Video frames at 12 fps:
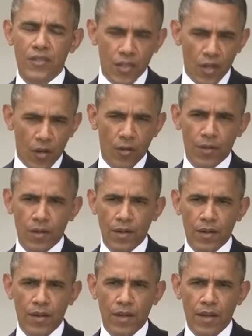So,
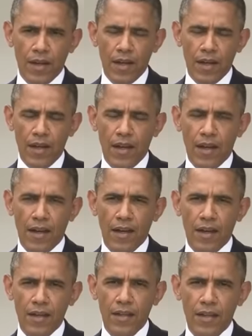
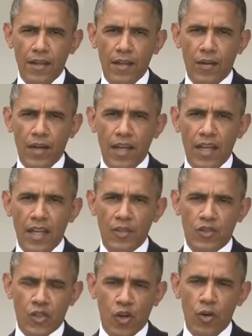uh, you know, in,
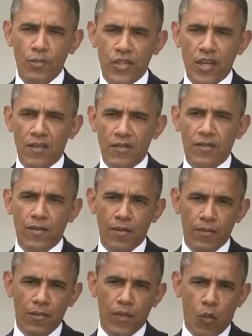in, terms of
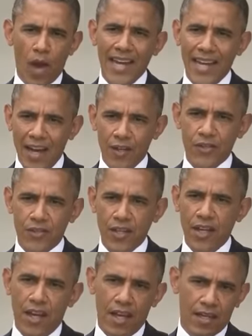the White House
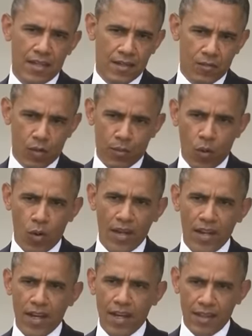and
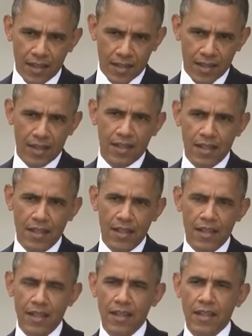reporting, I think that,
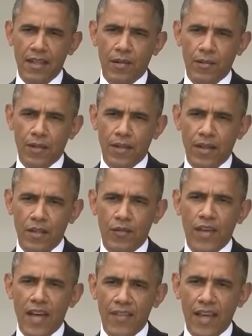you know, uh,
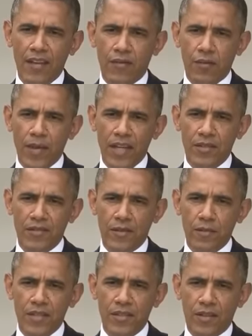you've gotten that information
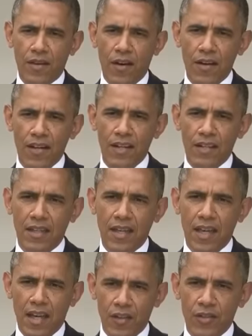from Mr. Carney and,
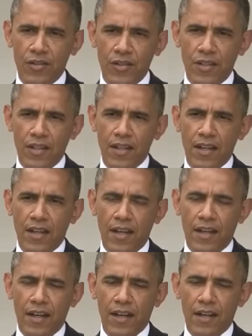and others.
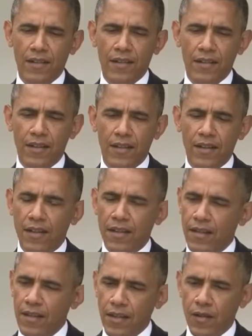Uh,
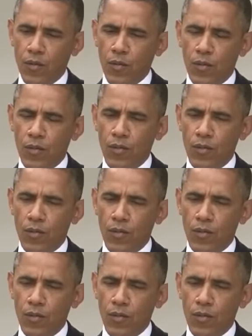you know,